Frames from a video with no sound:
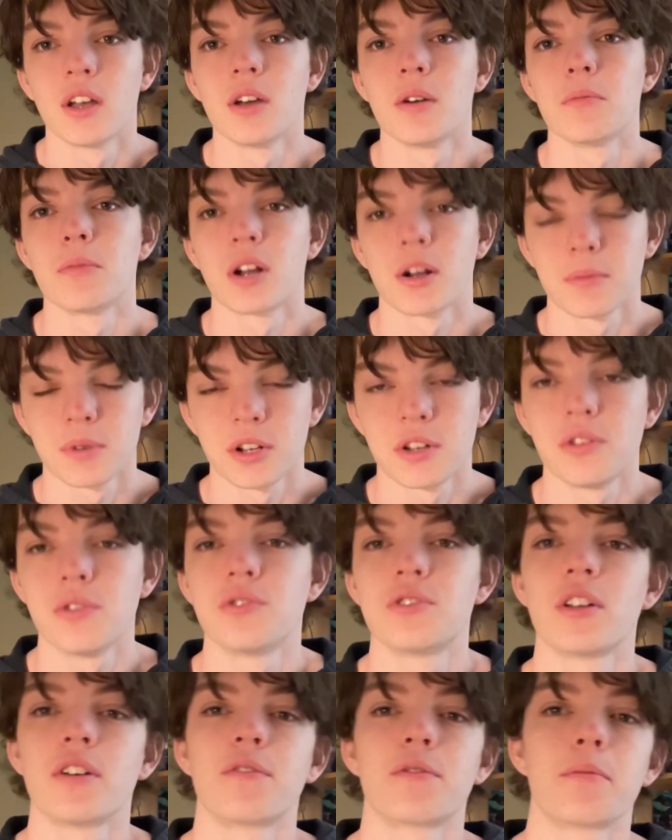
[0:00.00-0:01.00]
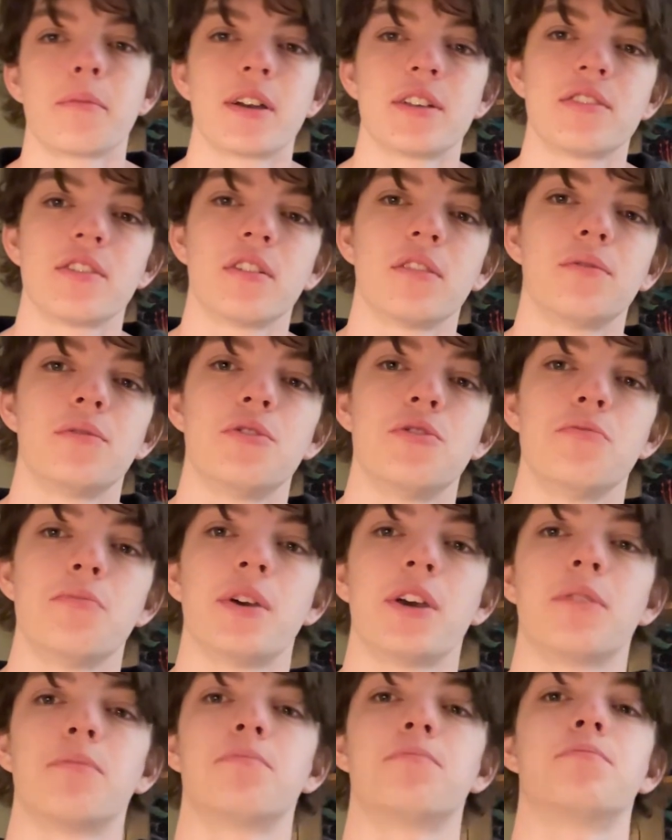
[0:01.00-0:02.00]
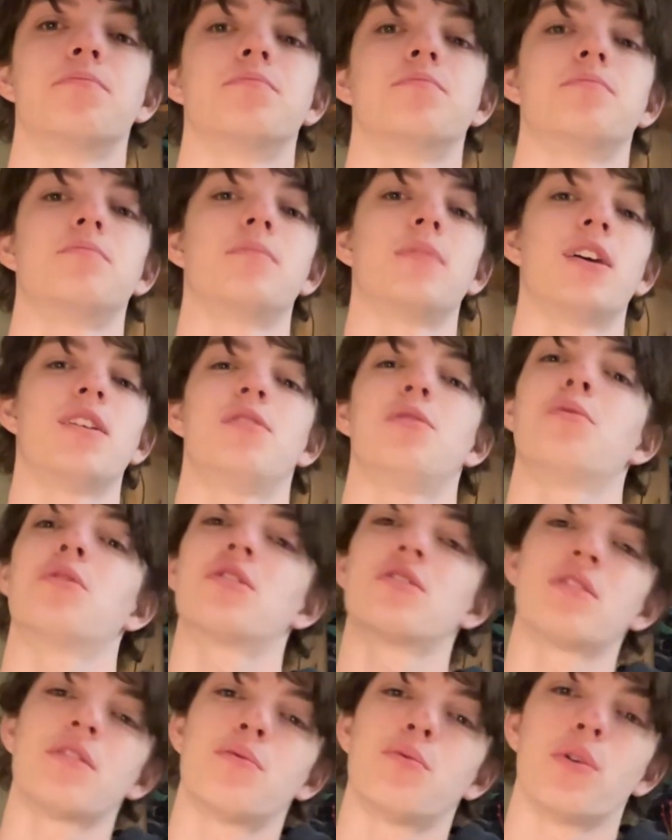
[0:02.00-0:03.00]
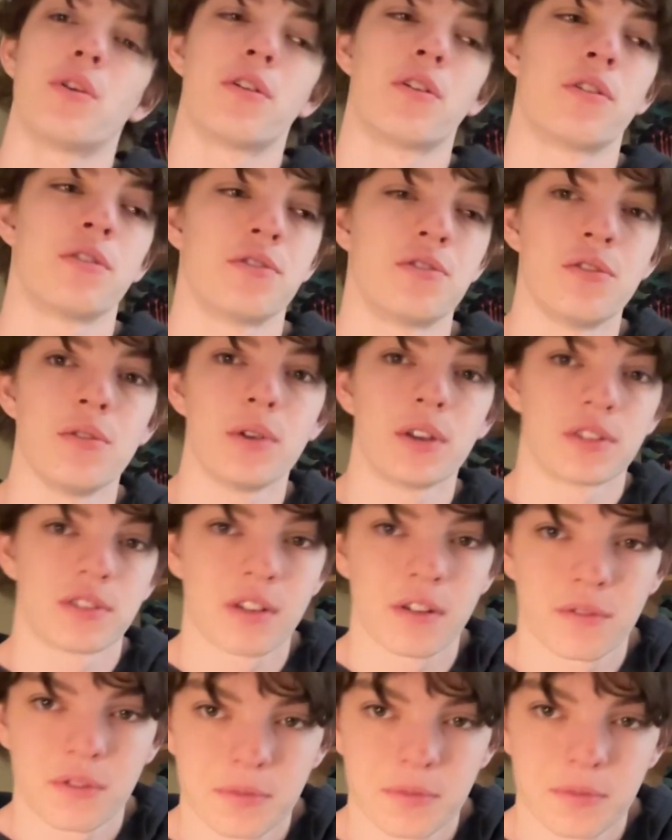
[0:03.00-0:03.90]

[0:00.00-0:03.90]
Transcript: But I'm gonna do stuff for myself too, man. Doing stuff with her is doing stuff for